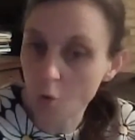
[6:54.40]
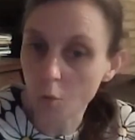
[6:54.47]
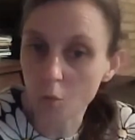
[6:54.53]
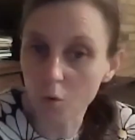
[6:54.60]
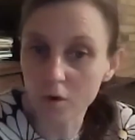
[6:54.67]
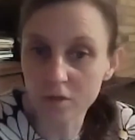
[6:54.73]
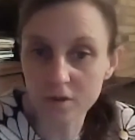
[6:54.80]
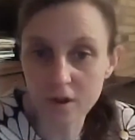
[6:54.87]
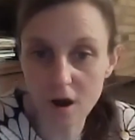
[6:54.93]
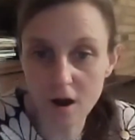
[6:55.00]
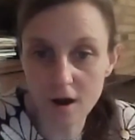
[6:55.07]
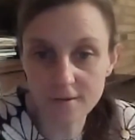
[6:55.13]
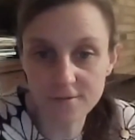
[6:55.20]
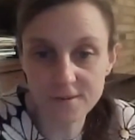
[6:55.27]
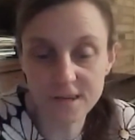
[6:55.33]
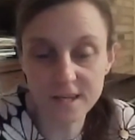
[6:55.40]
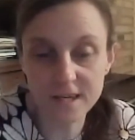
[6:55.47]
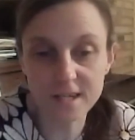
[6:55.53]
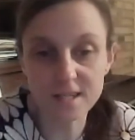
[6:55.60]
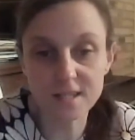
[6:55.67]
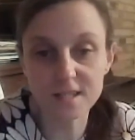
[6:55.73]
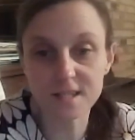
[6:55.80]
with
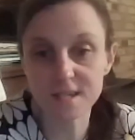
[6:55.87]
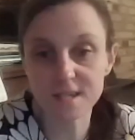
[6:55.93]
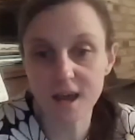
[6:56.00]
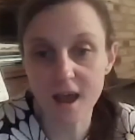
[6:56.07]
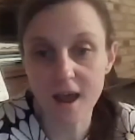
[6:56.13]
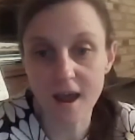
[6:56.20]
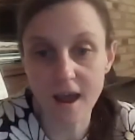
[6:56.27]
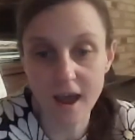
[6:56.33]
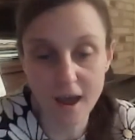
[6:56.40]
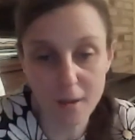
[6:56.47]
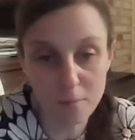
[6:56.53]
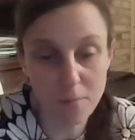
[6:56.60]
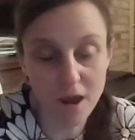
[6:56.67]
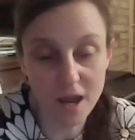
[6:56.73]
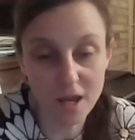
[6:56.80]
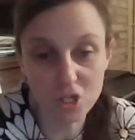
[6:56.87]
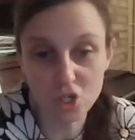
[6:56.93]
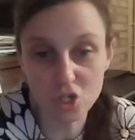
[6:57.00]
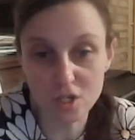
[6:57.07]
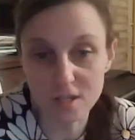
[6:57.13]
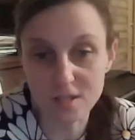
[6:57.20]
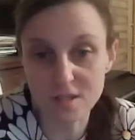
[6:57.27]
confidence and
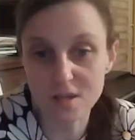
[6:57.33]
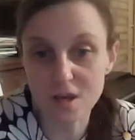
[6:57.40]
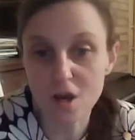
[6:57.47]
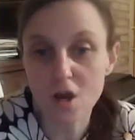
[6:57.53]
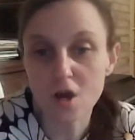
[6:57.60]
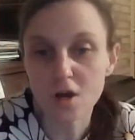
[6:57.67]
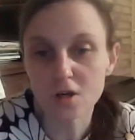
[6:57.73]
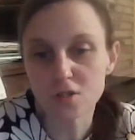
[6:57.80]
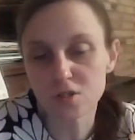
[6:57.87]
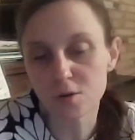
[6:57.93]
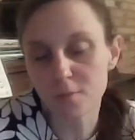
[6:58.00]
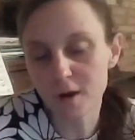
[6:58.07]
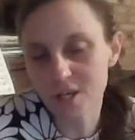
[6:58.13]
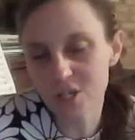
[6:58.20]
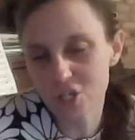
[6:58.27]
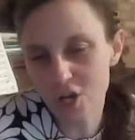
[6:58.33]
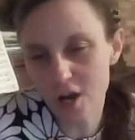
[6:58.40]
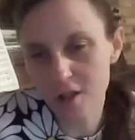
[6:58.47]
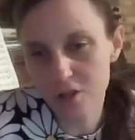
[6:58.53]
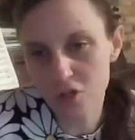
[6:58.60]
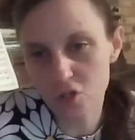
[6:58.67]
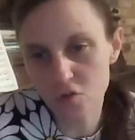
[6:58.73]
patience. So my
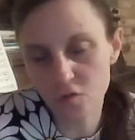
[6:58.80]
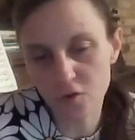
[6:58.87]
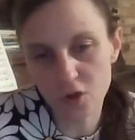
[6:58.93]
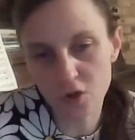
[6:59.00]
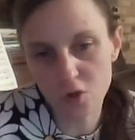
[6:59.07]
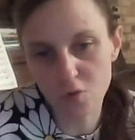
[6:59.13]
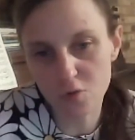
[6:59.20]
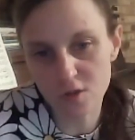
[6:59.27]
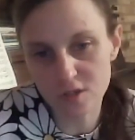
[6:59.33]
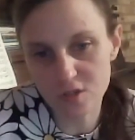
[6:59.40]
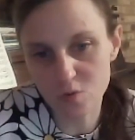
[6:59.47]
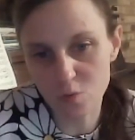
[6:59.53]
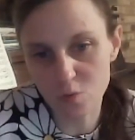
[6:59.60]
challenge for you this